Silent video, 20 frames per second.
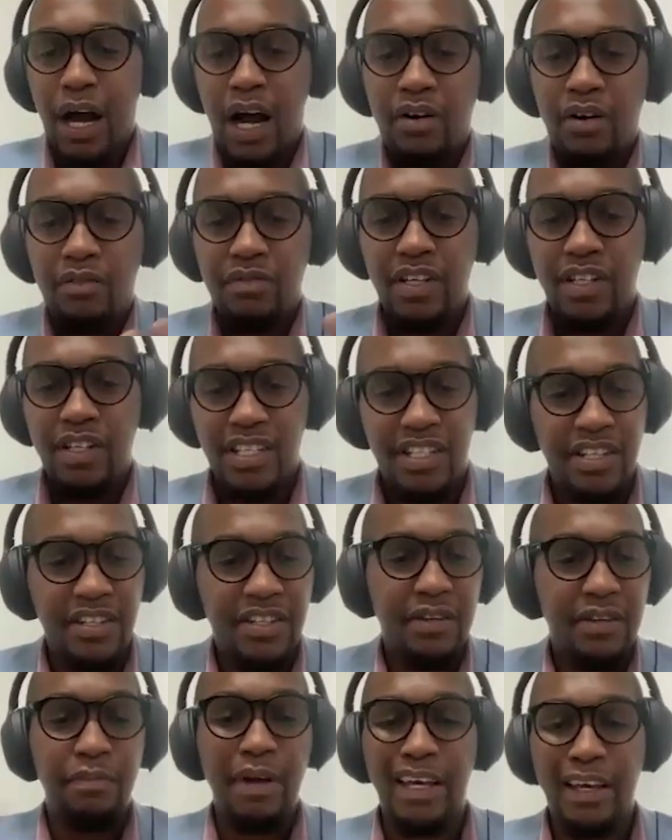part of the
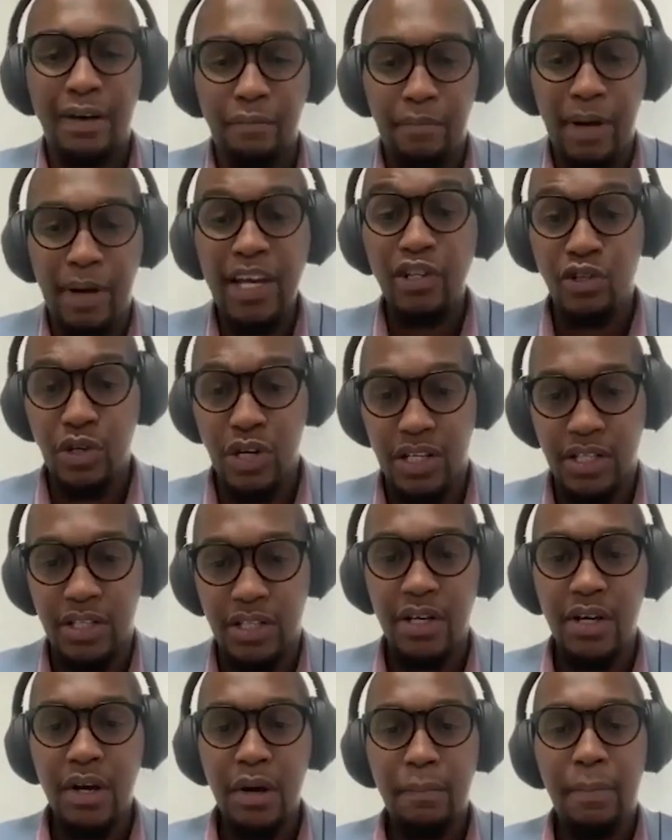decision-making matrix,
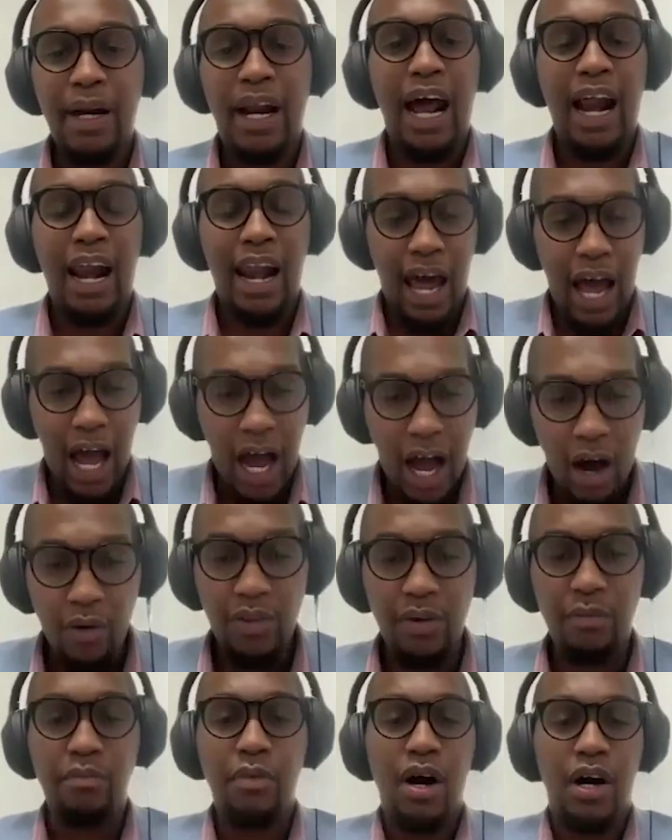but
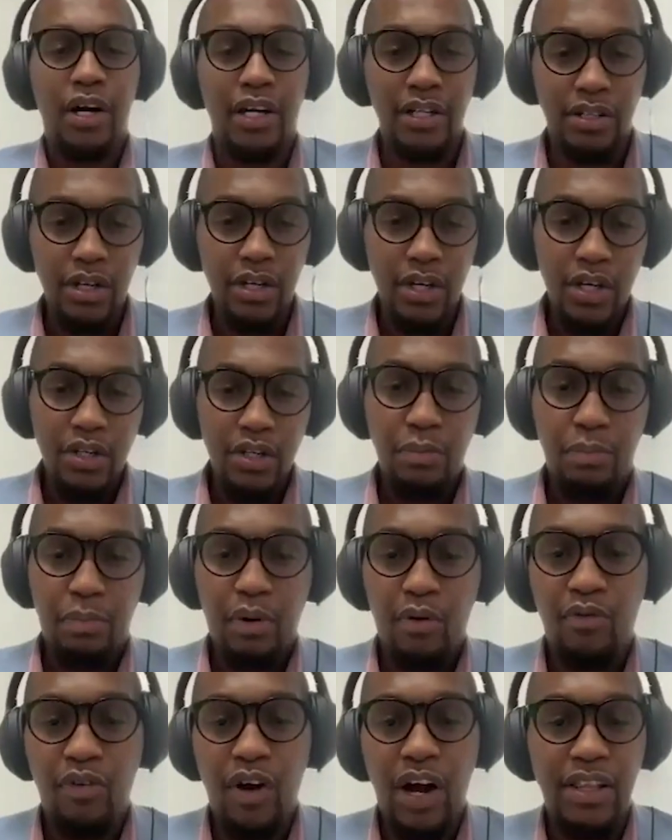allow the market to
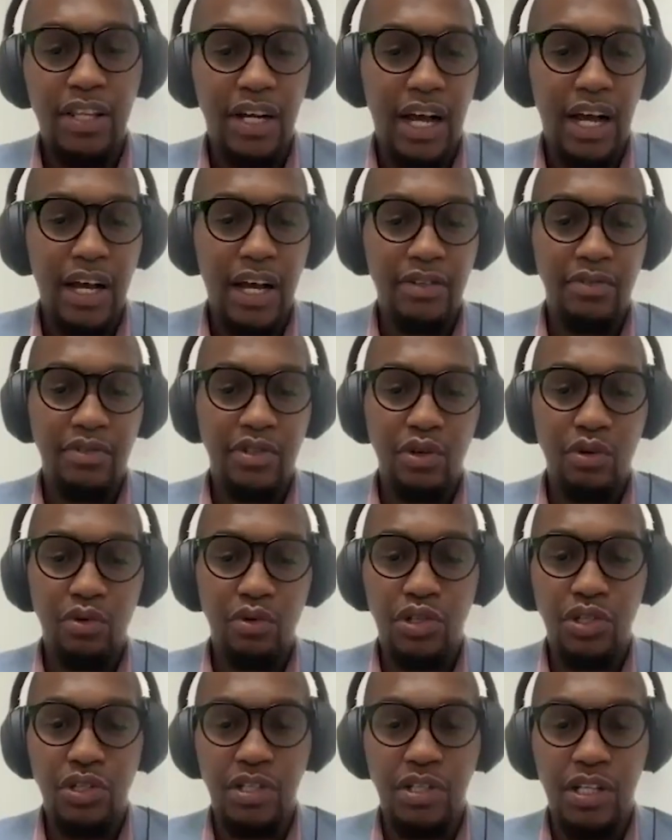provide the kinds of
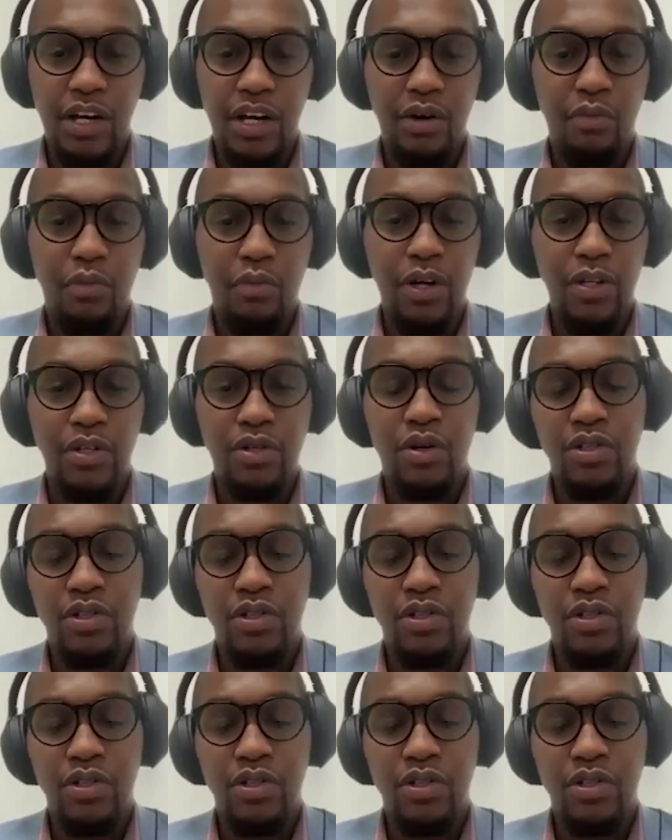solutions that it wants.